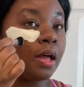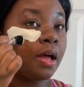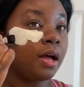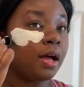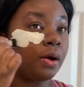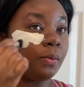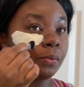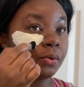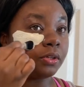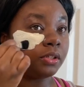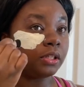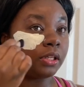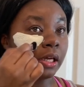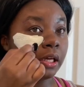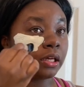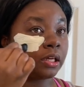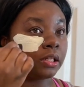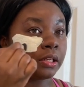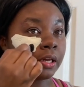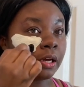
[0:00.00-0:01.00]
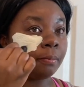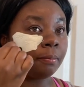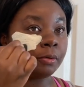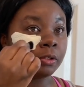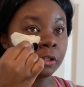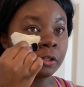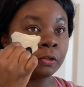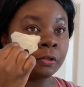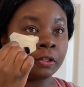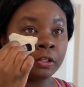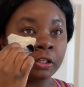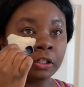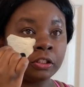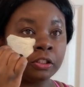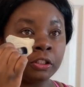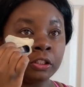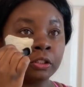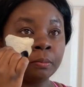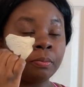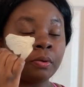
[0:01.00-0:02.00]
I will link it down below and I'll
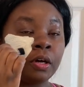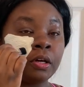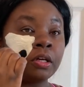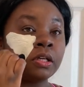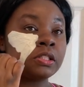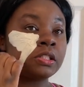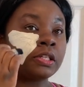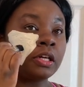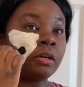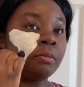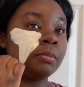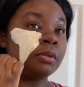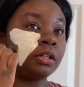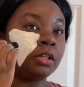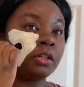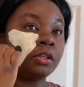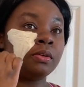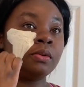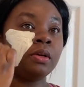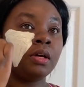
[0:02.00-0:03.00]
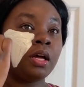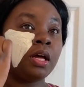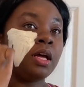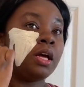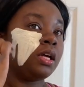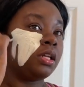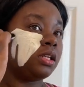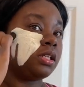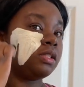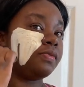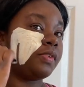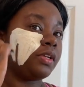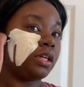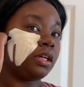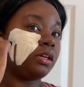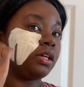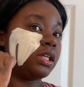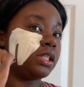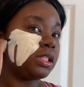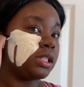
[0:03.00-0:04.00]
link the products down below. This
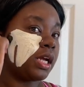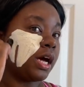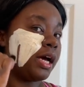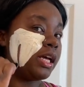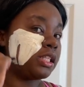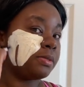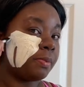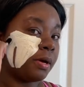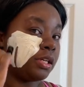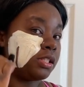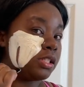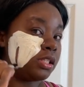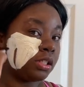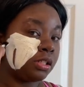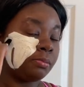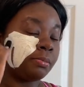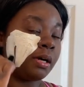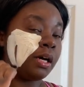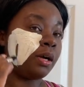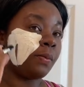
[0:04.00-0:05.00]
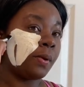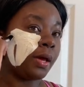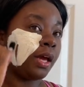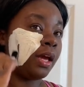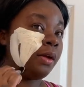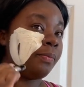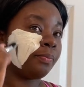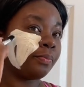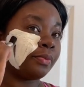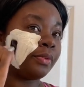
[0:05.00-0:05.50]
video is not sponsored, by the way,